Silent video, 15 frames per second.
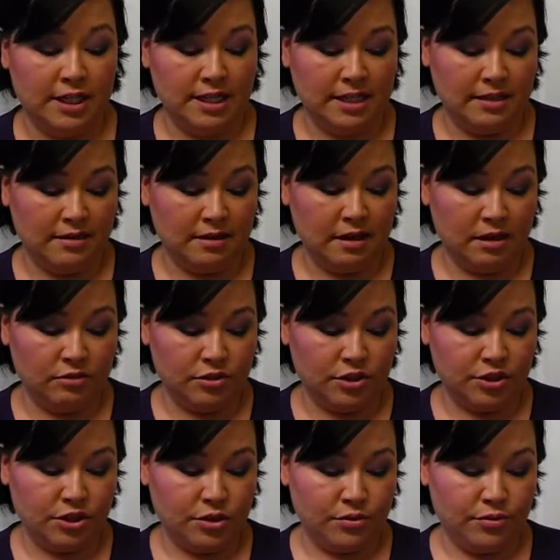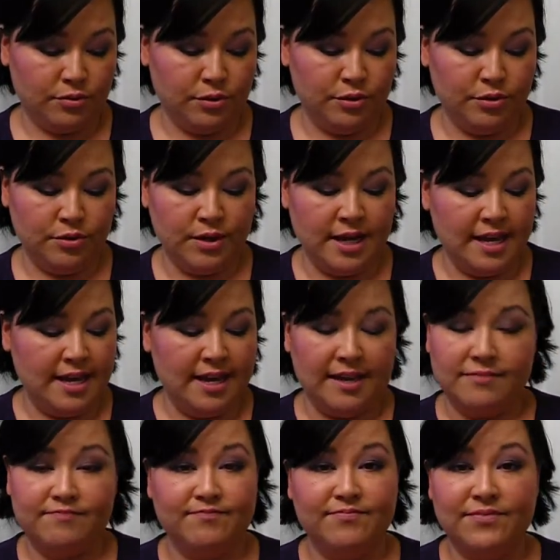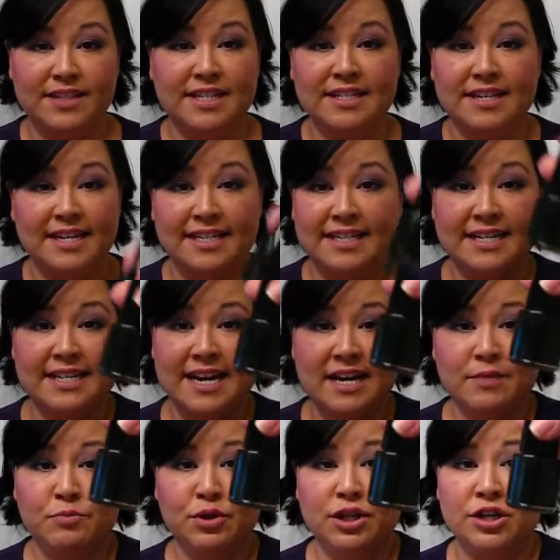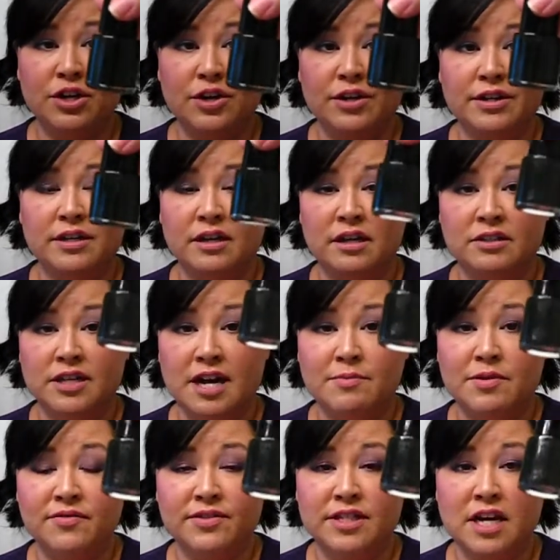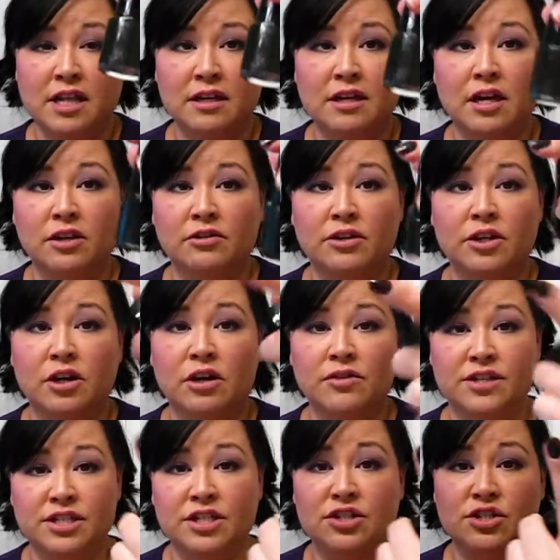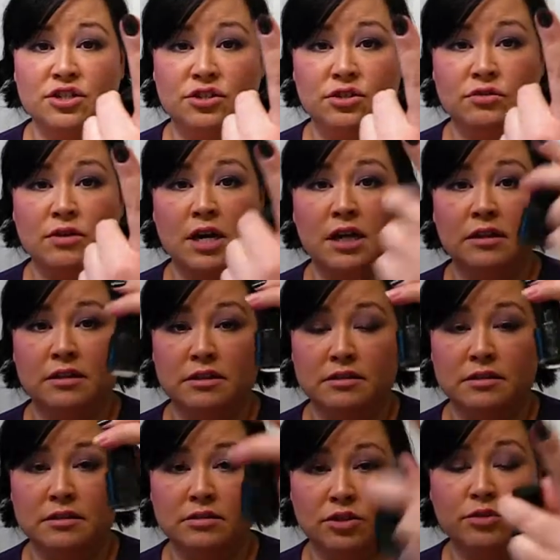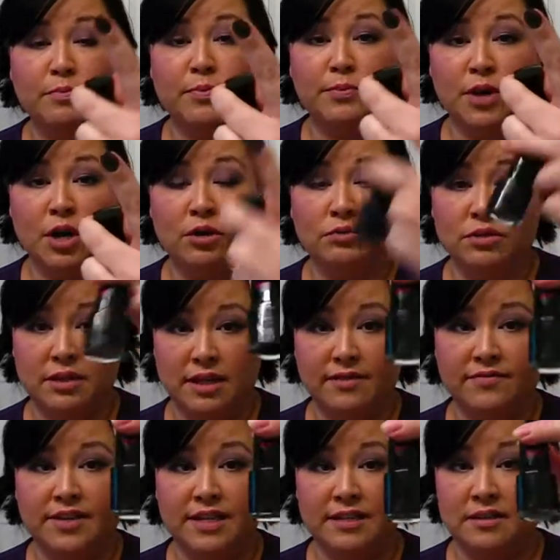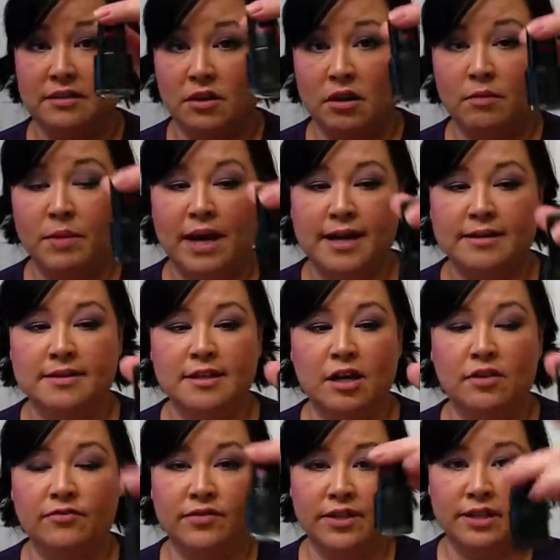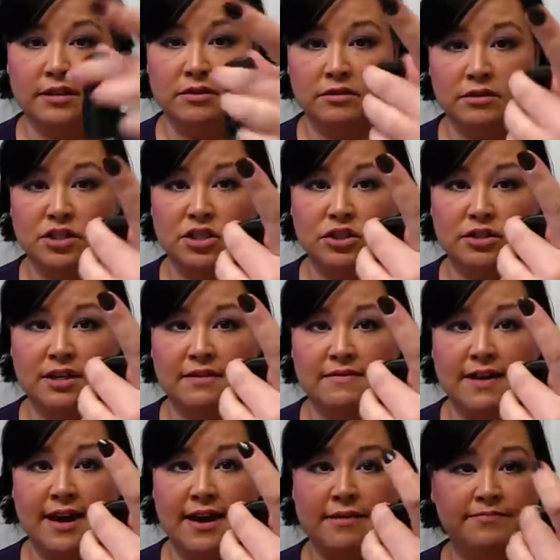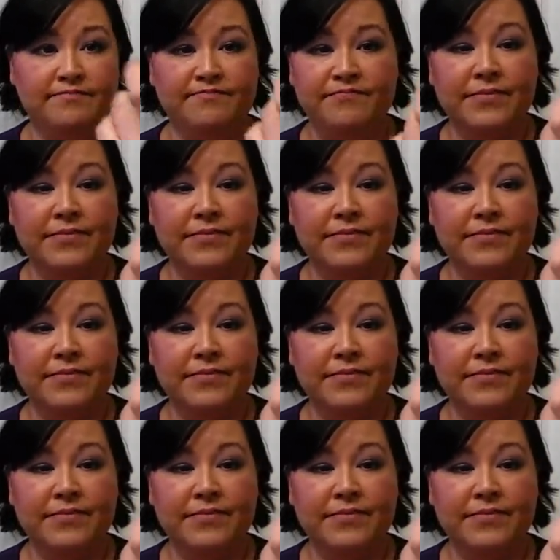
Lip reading: get the color to show through. This, I didn't put it on top of a solid color at all. This is just 2 coats of this all by itself. And just look at that.